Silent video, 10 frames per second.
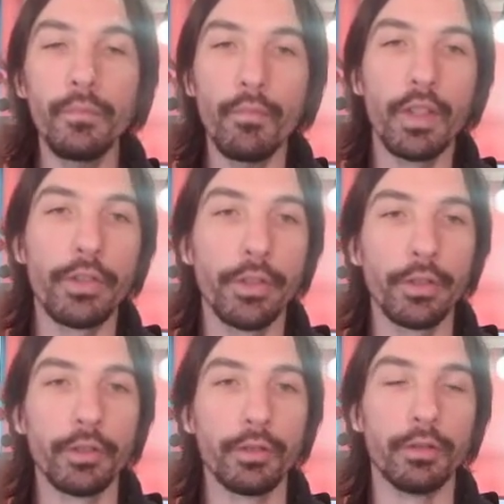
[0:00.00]

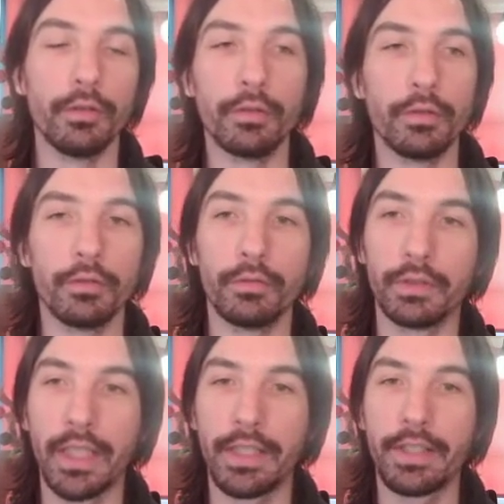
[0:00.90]
So
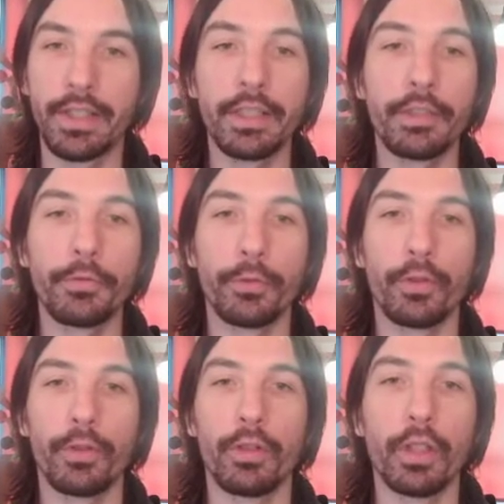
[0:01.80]
that's it
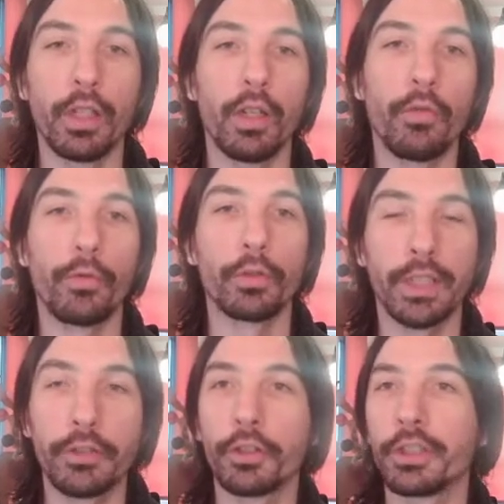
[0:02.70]
for
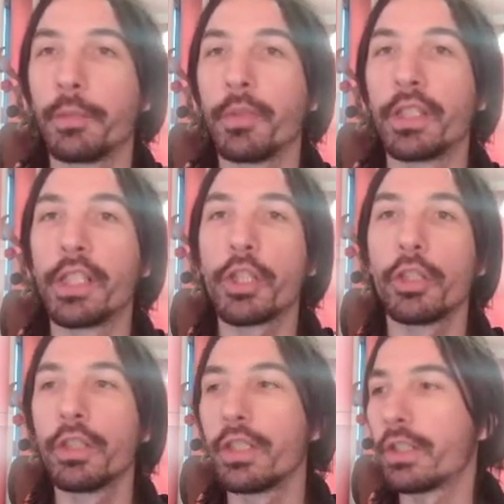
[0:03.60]
texture
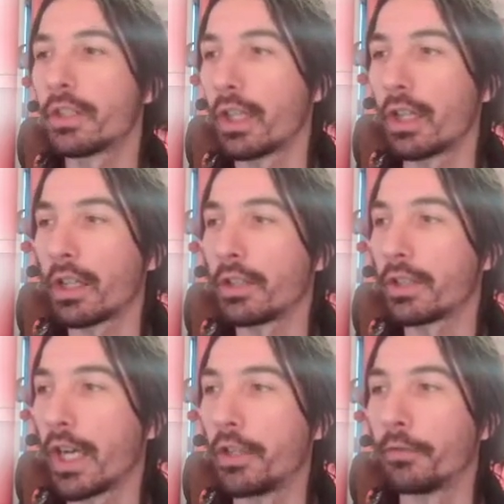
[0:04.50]
segmentation. This is
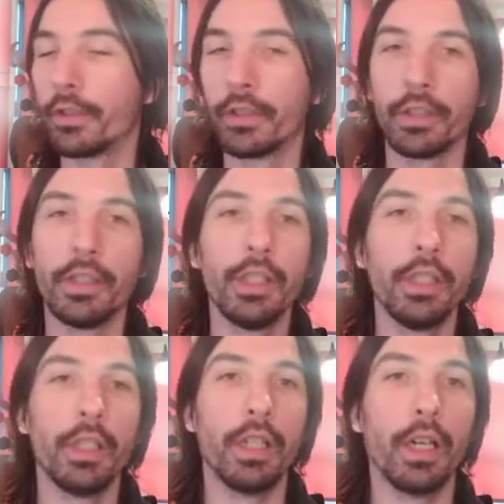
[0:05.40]
kind of
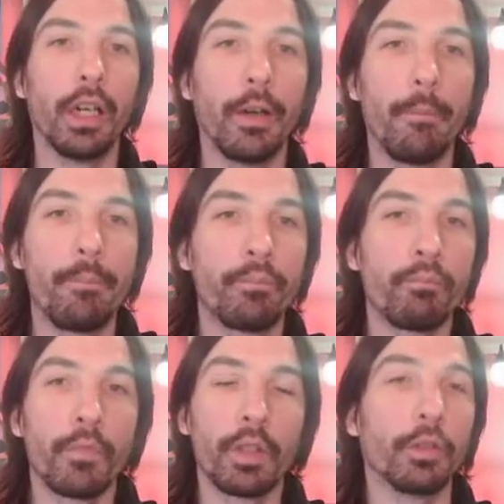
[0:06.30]

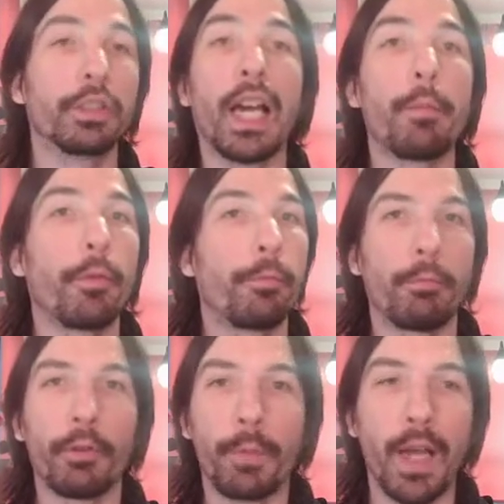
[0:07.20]
the type
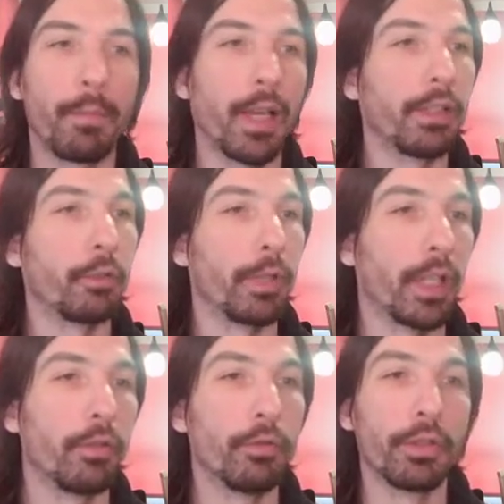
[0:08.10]
of pipeline that you can
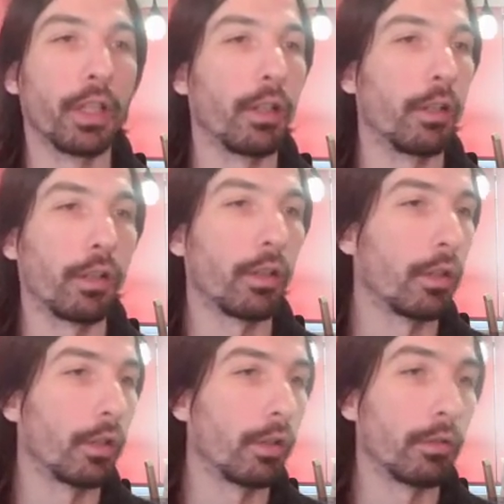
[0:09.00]
use. There
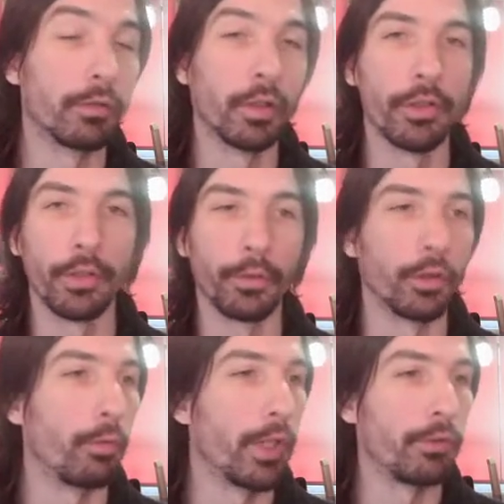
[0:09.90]
are tons of other
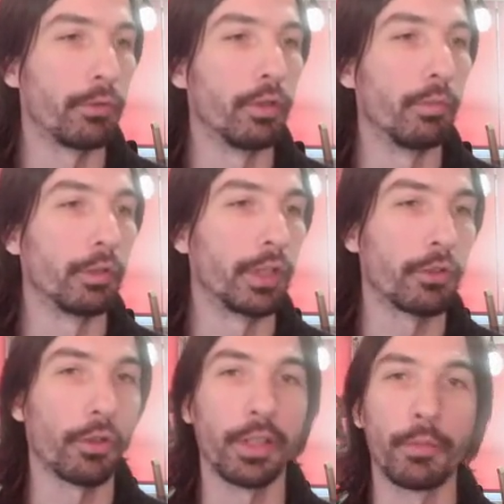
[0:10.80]
ways to go about
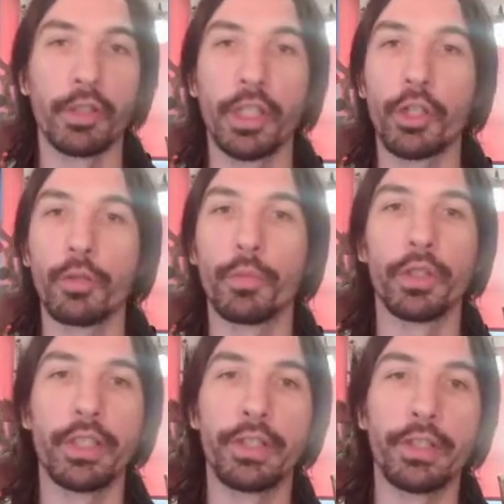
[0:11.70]
texture segmentation, but
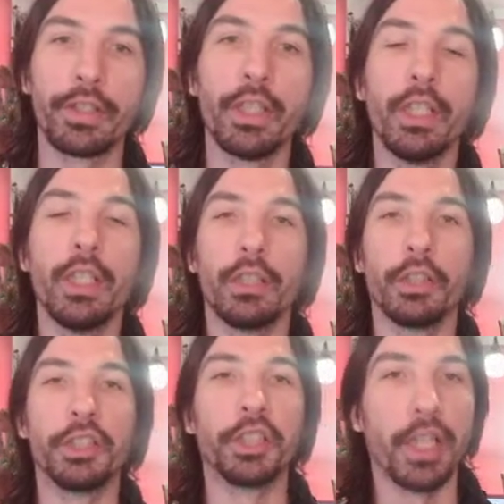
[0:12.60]
this is the
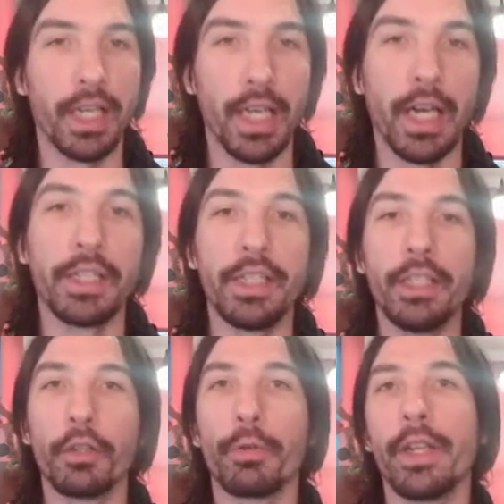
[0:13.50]
general idea
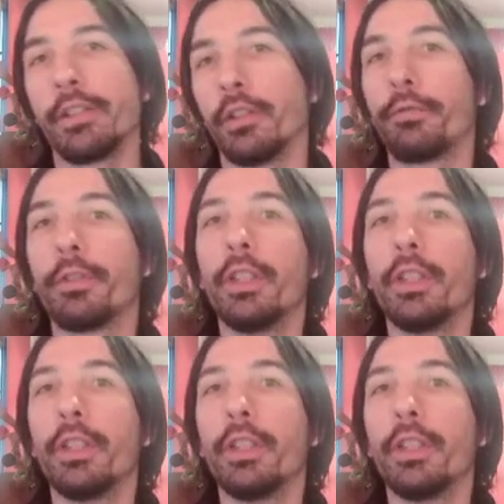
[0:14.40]
always of